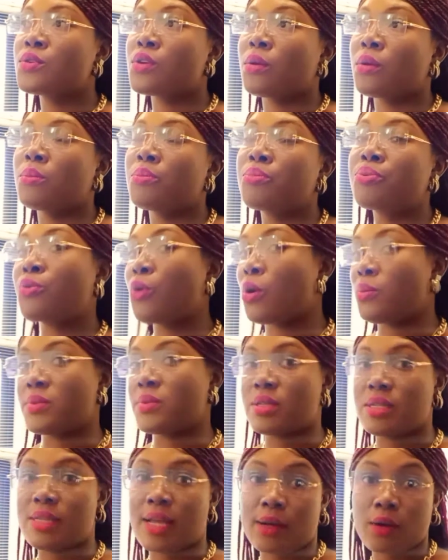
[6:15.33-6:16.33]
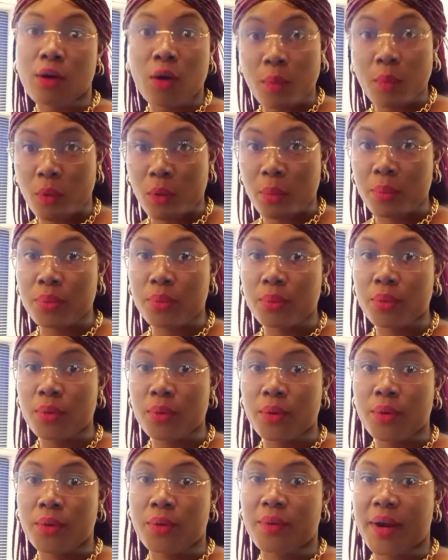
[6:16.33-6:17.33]
prompts that come up,
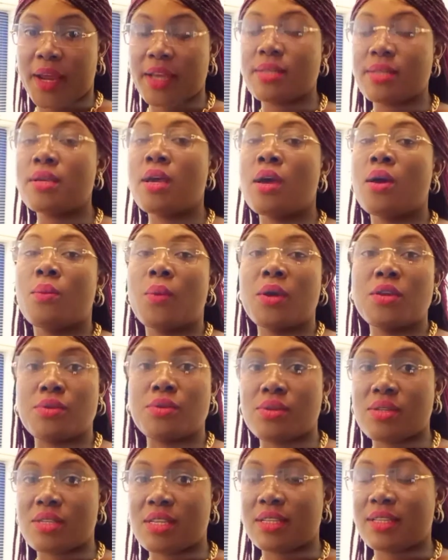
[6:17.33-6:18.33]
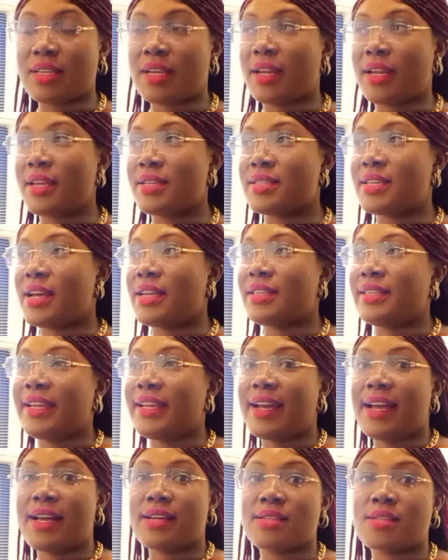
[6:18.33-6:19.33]
right? When you use the internet and
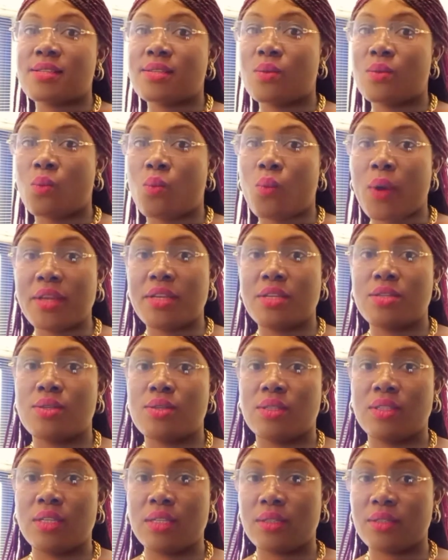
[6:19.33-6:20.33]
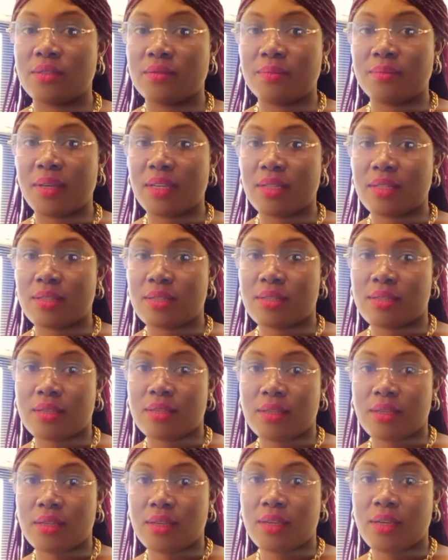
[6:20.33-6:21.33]
they ask, when is your date of birth?
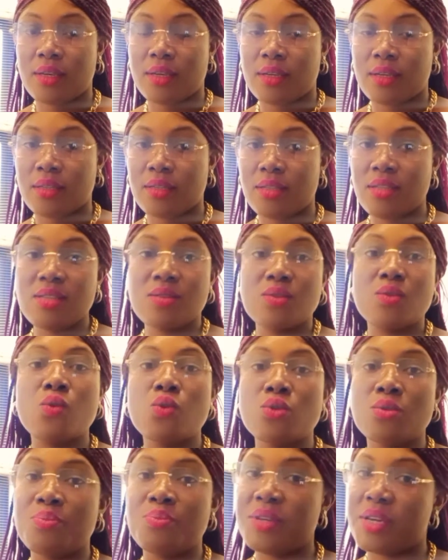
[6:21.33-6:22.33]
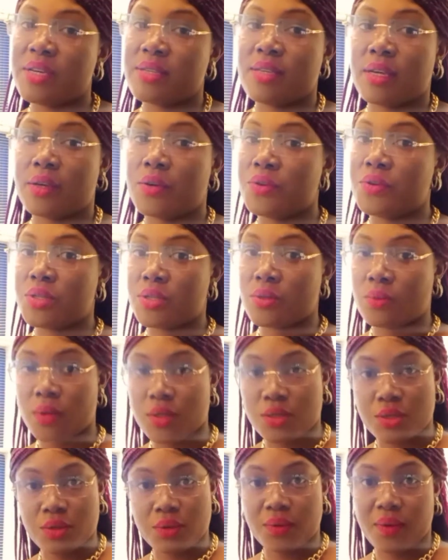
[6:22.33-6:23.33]
This could be a security
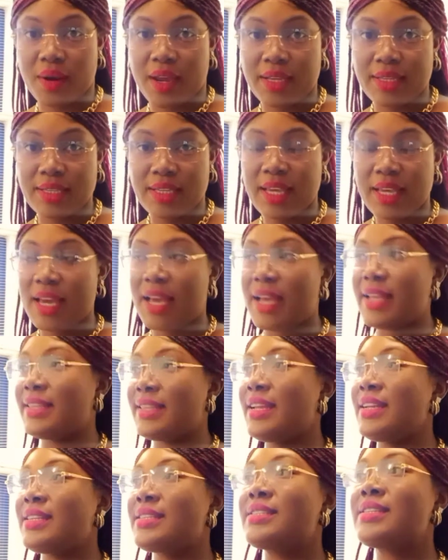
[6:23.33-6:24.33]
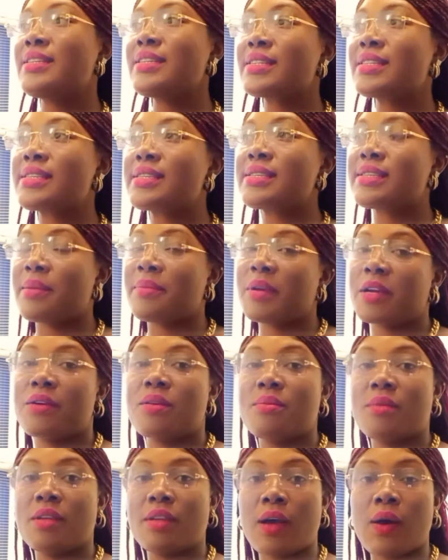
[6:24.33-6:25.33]
question, right? And then this cyber
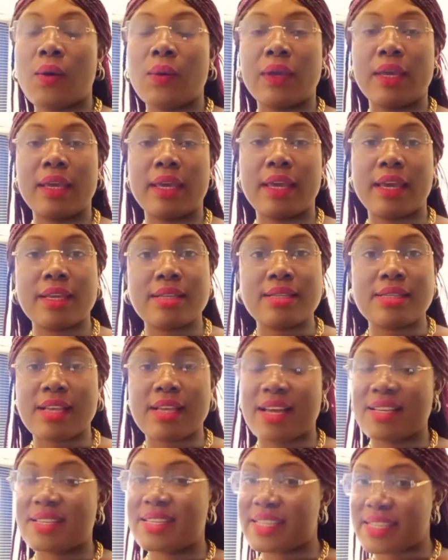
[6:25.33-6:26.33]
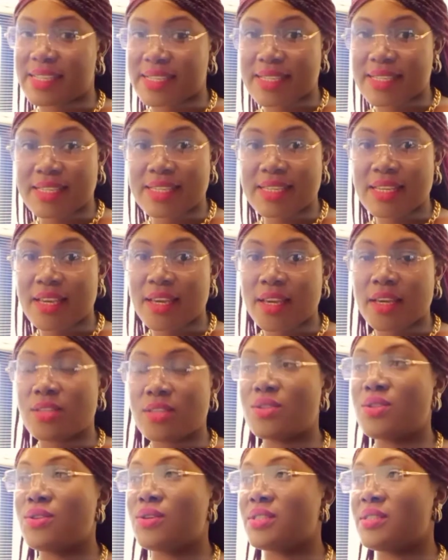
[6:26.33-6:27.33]
criminal gains access
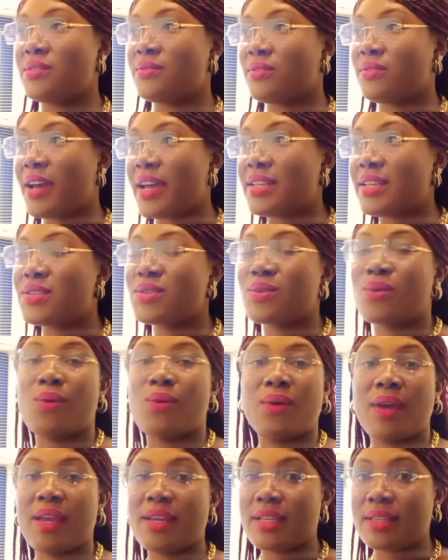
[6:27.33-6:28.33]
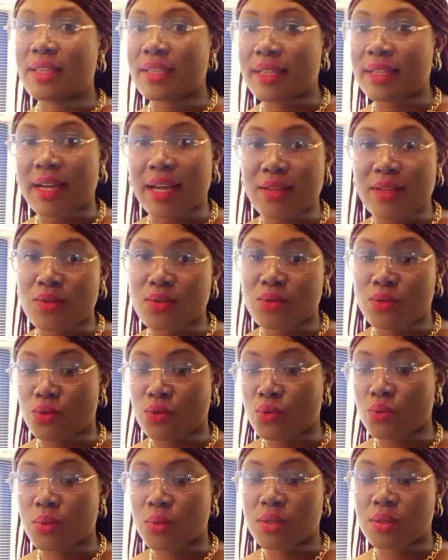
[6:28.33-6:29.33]
into your device or anything that has to
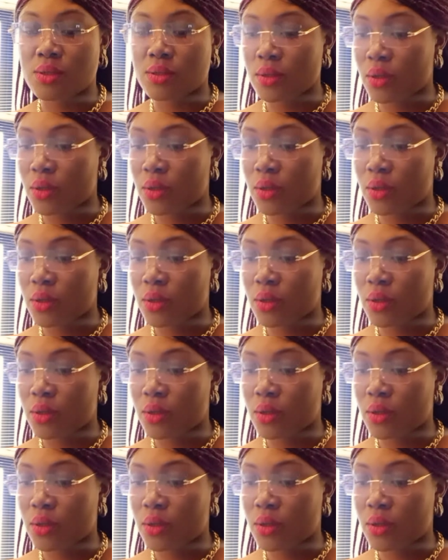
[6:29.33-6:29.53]
do with